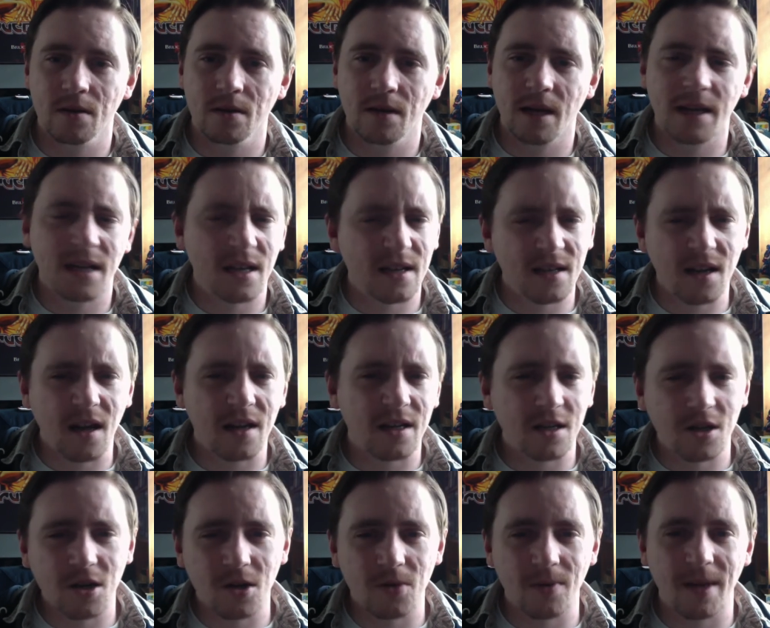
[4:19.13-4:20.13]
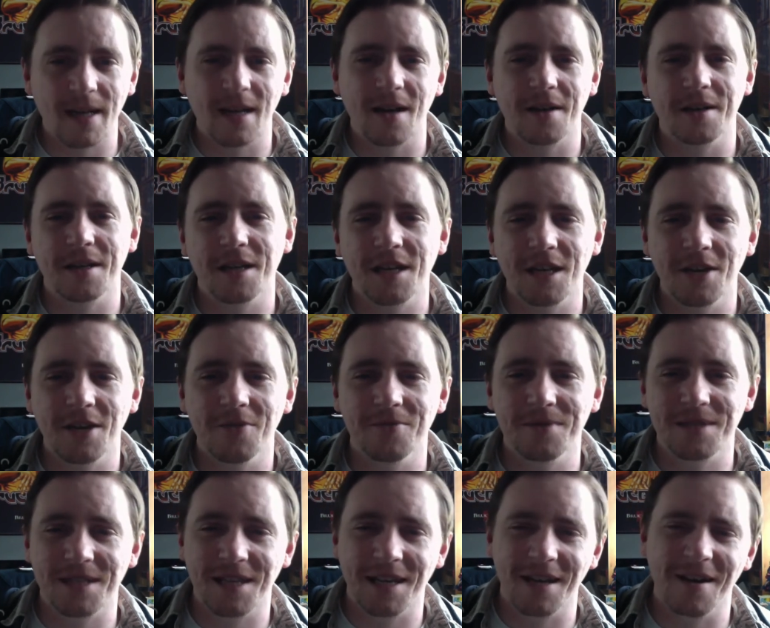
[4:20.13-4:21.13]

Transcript: And not in a good way, not in a cutesy,